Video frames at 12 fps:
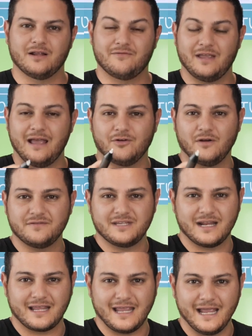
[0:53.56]
if you have an
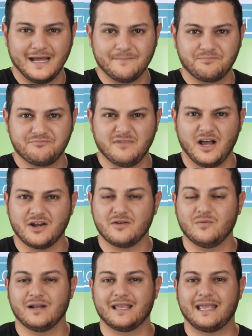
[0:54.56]
offset account, I
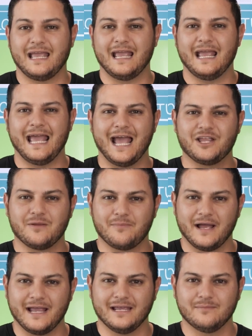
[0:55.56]
don't really care how you
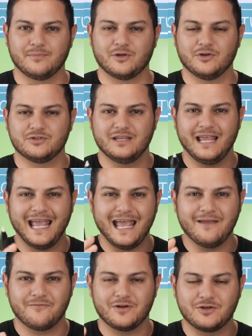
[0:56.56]
pay it because
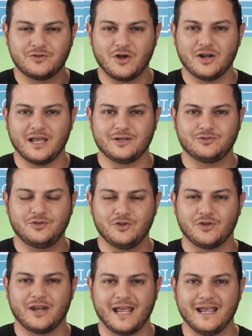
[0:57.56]
every dollar to
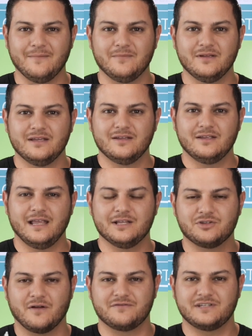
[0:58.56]
your name
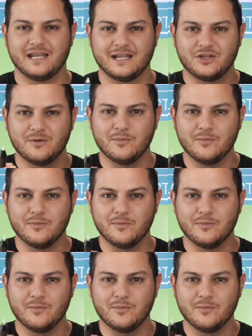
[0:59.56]
is offsetting your